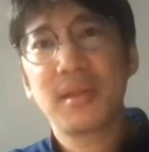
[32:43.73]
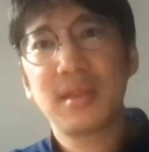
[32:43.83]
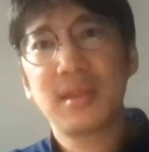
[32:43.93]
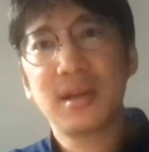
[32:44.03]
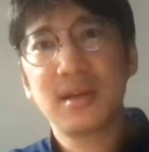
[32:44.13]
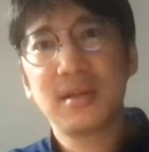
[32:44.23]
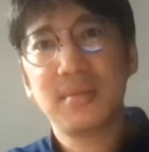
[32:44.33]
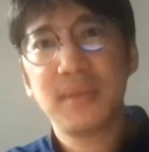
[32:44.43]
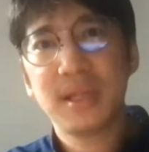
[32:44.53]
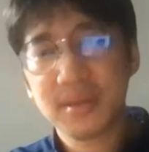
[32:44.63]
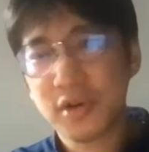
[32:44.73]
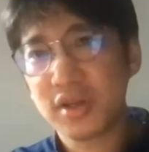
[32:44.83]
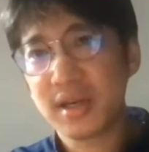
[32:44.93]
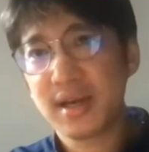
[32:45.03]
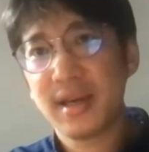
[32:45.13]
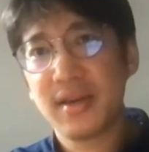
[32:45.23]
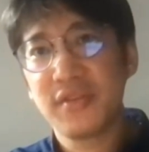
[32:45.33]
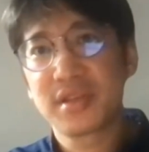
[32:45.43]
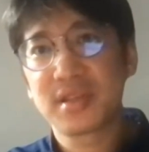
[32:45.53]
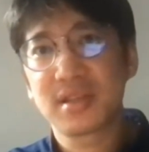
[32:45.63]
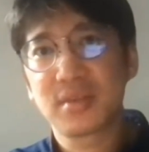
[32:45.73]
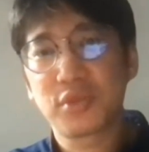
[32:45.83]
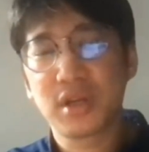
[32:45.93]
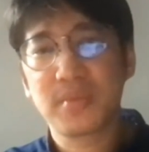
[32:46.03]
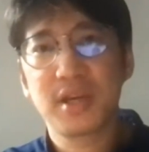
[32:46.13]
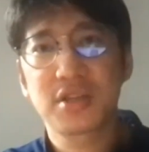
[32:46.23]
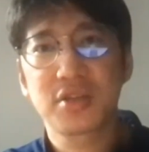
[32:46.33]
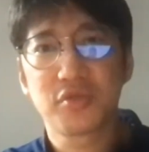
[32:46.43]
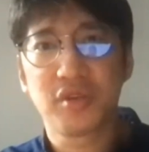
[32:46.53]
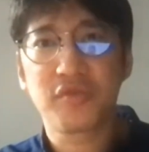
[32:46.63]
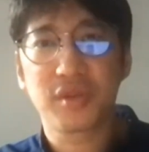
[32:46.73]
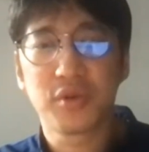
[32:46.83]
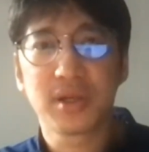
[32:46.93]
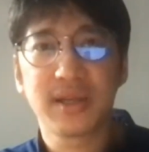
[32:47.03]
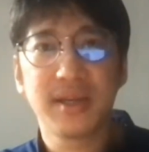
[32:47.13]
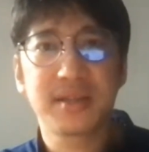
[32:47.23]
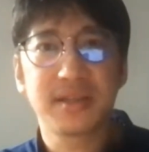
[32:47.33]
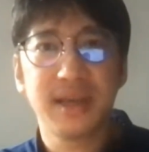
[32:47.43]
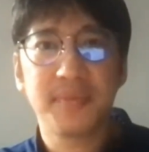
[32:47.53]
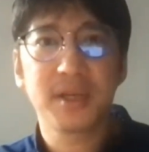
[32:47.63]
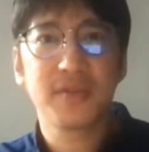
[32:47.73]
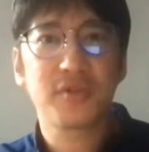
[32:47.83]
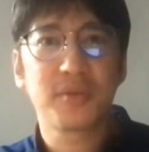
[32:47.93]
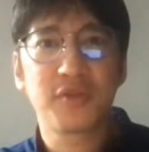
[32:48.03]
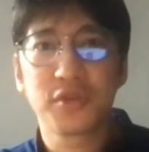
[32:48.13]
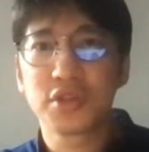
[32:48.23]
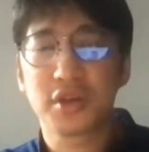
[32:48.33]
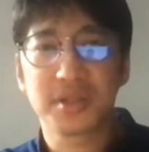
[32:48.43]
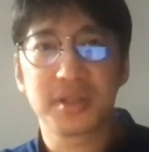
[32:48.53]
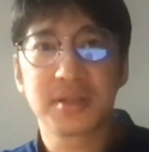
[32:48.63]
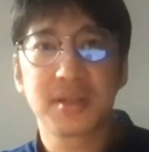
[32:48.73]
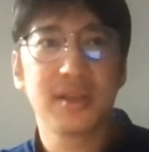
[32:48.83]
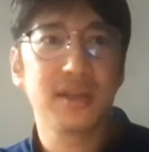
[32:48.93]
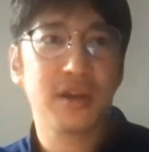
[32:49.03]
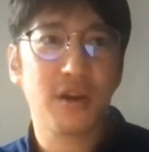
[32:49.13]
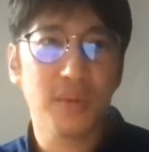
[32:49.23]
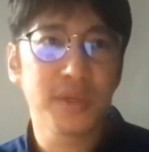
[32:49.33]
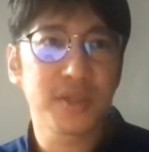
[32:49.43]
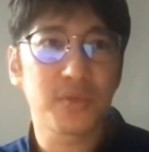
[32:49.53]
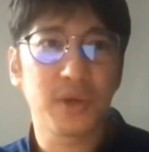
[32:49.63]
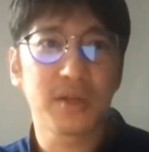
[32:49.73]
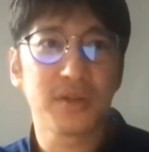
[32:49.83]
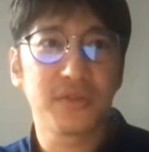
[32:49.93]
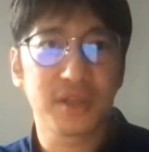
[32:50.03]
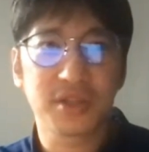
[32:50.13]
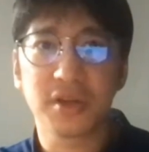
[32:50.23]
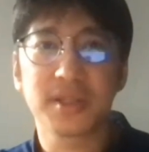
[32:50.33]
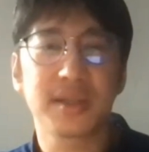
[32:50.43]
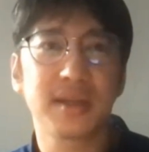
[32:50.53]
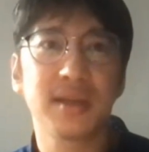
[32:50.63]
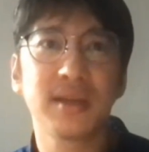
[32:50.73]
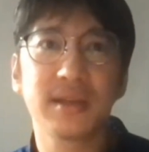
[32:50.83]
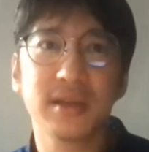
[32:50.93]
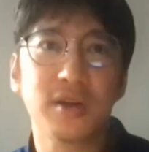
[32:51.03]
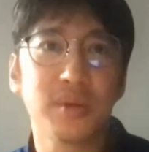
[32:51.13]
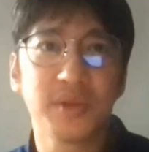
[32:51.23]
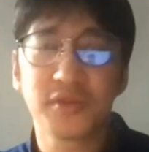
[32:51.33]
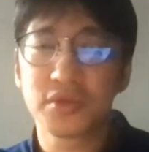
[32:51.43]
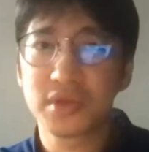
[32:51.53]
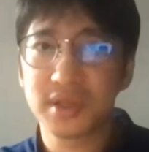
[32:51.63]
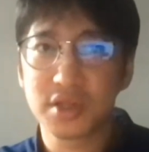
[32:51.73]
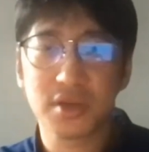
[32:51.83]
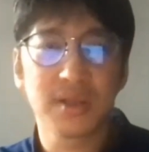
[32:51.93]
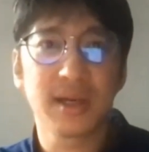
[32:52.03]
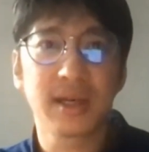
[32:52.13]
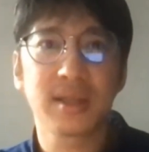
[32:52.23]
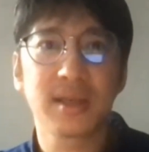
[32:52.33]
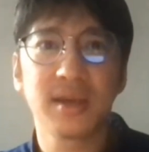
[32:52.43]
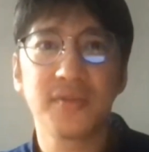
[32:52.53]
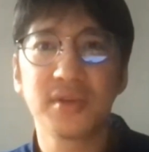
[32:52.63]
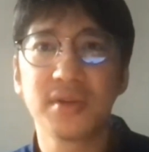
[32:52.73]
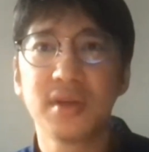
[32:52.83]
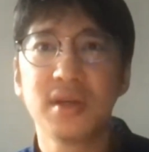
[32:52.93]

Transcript: The mental model I have is a product manager growth framework that is adapted from a few sources. Intercom is one of the sources. I think Intercom, if you search online, they have a